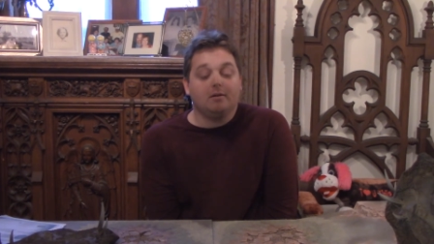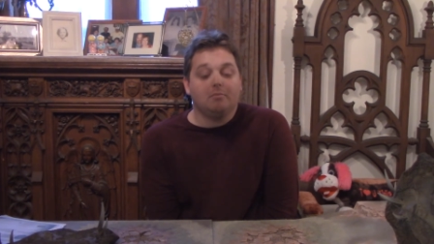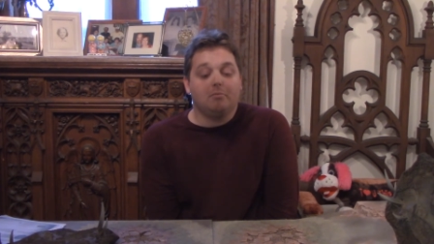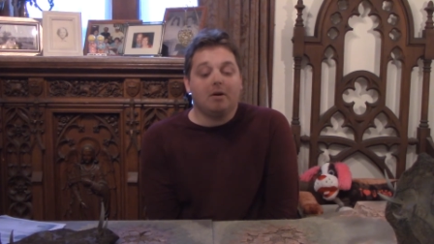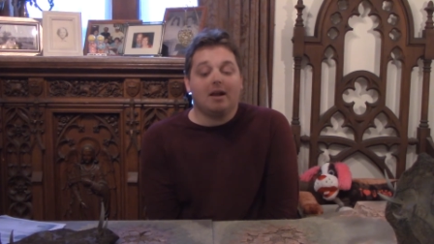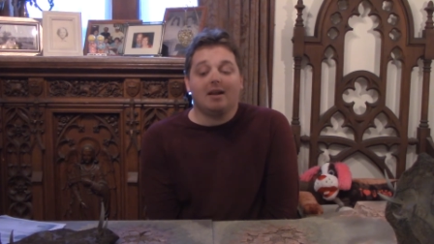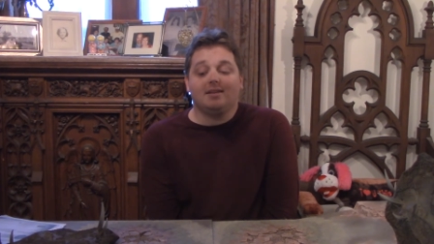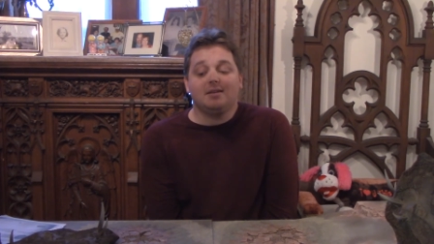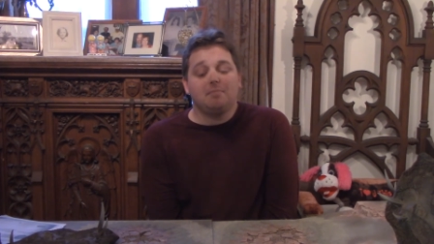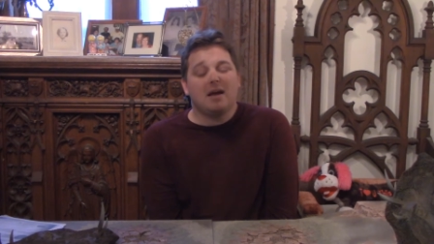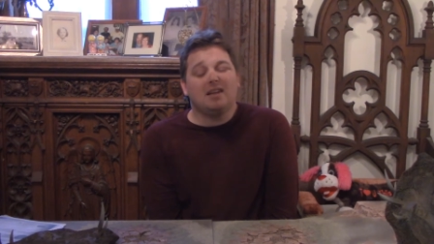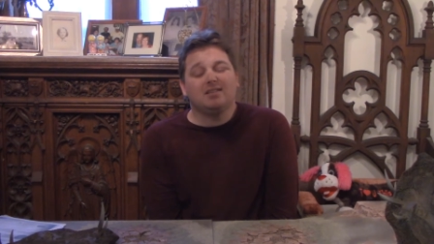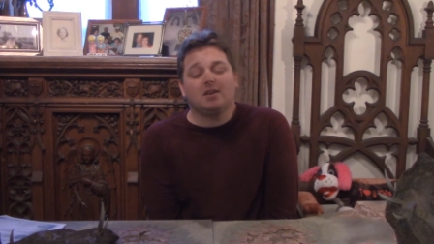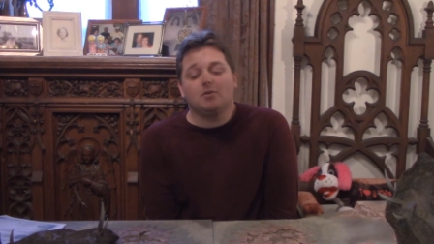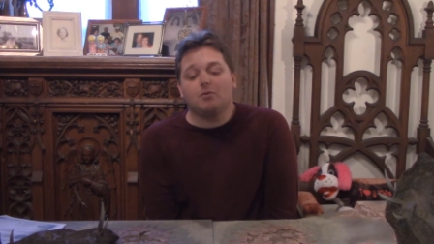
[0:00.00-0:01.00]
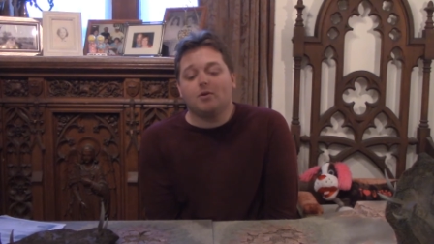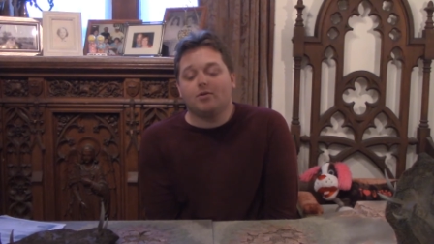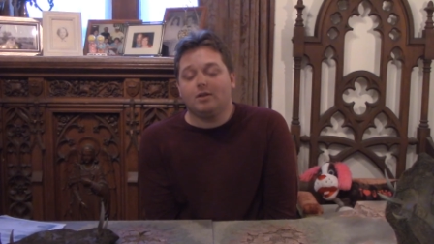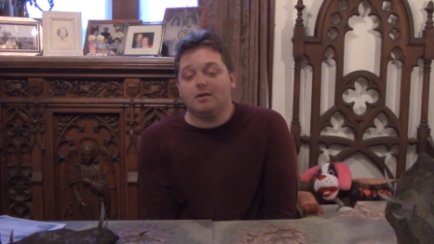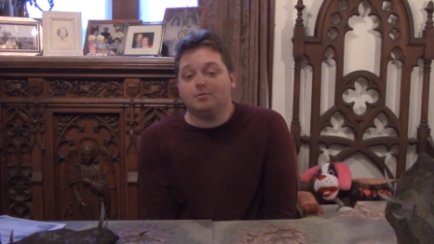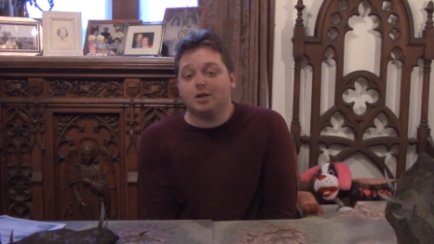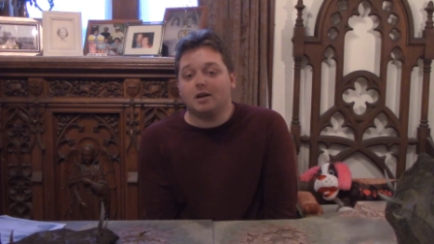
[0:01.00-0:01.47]
but it depends on where
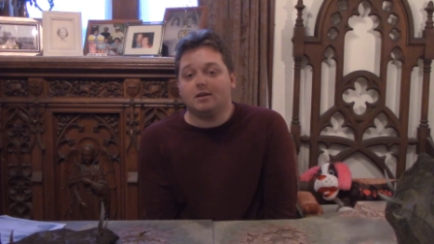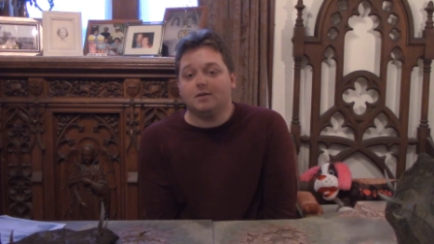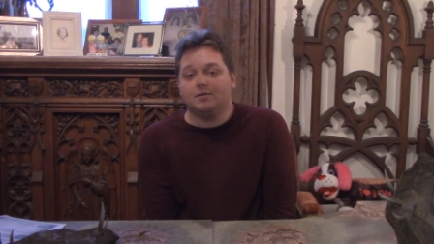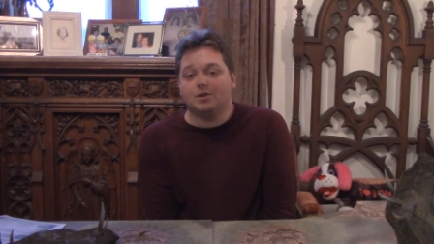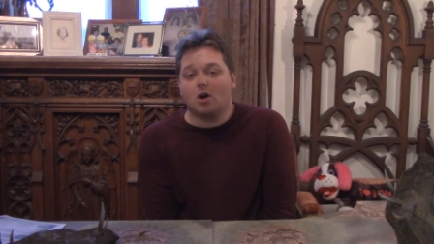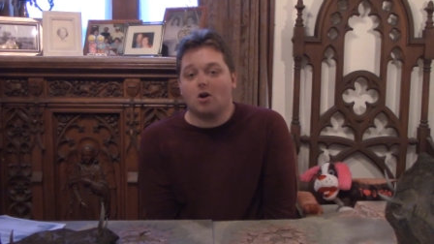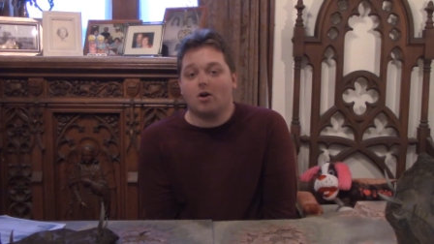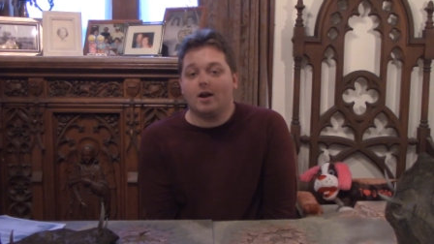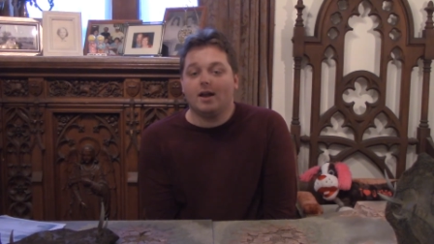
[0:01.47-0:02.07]
the objectives are.